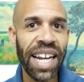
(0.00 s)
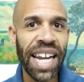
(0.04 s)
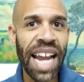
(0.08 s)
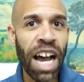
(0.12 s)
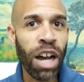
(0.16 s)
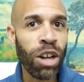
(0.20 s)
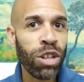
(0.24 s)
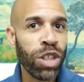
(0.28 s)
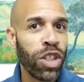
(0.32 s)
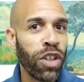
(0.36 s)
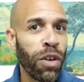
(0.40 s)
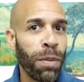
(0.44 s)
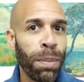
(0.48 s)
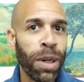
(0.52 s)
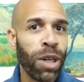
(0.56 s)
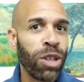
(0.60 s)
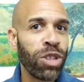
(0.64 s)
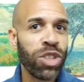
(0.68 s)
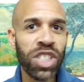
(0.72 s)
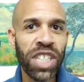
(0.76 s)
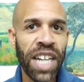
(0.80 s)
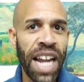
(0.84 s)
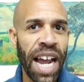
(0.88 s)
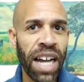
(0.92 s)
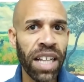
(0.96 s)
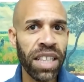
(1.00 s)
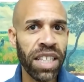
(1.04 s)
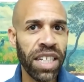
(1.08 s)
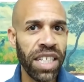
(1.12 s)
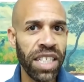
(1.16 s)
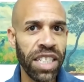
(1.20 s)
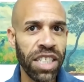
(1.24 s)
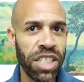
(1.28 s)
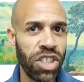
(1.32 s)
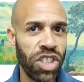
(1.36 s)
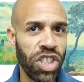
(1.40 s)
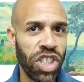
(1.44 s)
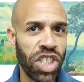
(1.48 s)
and now your
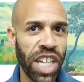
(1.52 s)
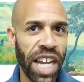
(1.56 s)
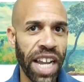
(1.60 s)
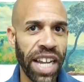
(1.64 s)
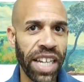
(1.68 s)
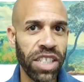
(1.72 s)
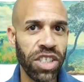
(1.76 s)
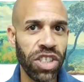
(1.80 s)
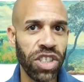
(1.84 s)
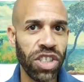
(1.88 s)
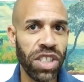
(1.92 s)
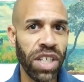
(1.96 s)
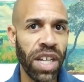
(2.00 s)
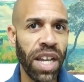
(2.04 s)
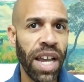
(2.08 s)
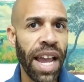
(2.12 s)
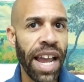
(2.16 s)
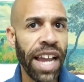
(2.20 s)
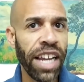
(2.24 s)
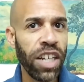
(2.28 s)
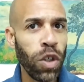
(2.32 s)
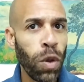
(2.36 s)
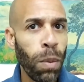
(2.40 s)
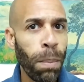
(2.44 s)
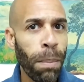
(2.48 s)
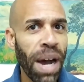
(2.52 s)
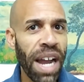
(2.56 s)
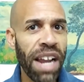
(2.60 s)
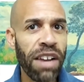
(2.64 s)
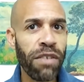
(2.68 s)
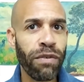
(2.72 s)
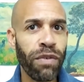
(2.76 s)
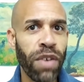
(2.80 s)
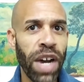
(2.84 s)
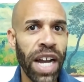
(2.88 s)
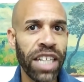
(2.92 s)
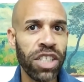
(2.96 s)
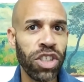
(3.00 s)
personality has changed, and you
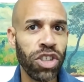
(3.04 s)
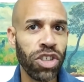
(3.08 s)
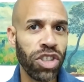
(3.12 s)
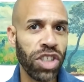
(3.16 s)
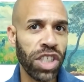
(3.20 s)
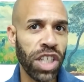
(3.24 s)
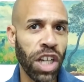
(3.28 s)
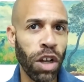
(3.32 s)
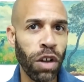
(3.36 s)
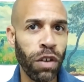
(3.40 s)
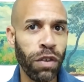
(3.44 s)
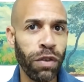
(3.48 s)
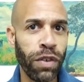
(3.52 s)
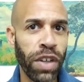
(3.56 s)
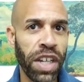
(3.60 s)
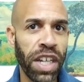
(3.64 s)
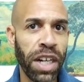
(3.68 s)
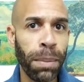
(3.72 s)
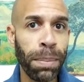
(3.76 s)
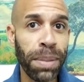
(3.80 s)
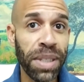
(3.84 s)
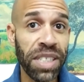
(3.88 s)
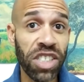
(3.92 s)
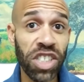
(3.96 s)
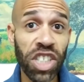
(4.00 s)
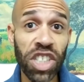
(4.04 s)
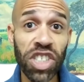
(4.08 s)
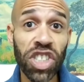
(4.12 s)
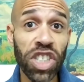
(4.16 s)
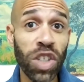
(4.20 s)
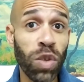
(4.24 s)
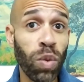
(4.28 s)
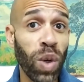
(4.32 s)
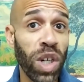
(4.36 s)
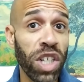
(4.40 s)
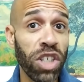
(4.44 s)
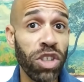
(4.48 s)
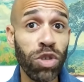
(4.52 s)
might find yourself in a
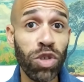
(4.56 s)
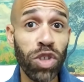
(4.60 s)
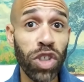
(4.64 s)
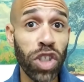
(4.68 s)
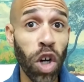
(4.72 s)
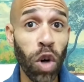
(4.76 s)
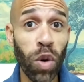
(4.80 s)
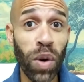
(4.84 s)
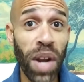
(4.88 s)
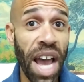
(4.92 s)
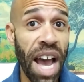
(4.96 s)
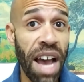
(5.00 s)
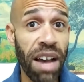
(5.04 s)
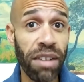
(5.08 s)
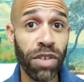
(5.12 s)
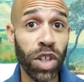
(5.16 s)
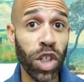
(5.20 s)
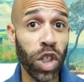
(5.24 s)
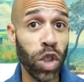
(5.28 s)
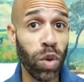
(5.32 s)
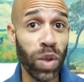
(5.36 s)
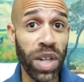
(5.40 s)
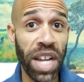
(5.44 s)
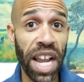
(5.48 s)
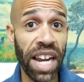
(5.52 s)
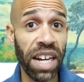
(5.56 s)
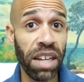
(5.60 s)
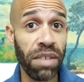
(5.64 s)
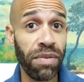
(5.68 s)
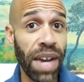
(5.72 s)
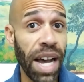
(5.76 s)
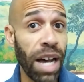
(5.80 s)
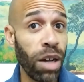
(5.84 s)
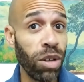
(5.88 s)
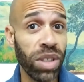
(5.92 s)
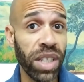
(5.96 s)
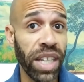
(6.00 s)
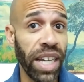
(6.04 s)
position where you don't have a
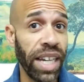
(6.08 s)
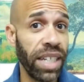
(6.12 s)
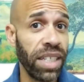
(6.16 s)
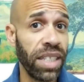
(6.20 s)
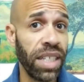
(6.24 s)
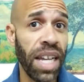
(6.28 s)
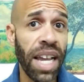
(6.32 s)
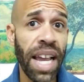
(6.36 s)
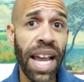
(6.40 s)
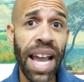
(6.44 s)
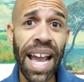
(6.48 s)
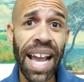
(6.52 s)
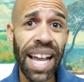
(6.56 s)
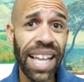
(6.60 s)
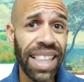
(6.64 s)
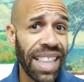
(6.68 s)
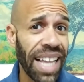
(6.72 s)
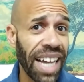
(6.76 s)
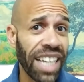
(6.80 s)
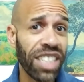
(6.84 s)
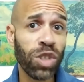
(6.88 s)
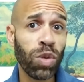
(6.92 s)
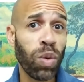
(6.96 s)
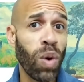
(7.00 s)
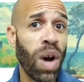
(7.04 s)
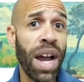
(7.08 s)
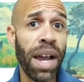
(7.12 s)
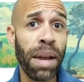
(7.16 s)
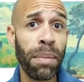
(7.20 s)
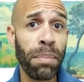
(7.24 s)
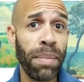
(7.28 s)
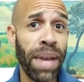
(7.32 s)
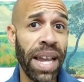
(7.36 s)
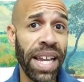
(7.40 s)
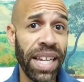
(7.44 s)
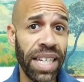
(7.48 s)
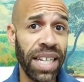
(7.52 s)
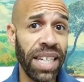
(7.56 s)
creative outlet. And that's why
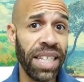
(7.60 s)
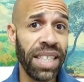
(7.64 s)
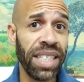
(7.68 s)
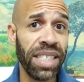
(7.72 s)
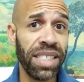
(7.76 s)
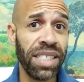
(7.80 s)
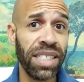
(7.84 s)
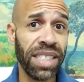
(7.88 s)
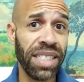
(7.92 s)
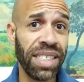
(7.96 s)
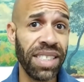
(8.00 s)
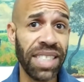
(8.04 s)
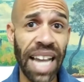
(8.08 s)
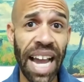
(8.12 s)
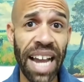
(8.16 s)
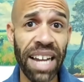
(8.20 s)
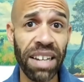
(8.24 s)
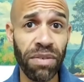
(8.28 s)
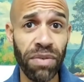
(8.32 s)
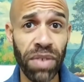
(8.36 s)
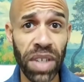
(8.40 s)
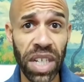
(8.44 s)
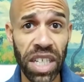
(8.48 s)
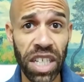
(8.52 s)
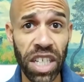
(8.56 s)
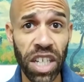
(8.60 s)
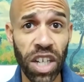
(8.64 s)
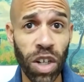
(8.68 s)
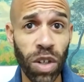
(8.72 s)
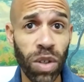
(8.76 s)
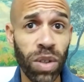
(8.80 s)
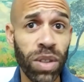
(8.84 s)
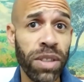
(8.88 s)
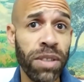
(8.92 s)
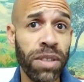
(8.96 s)
I'm making this exact video.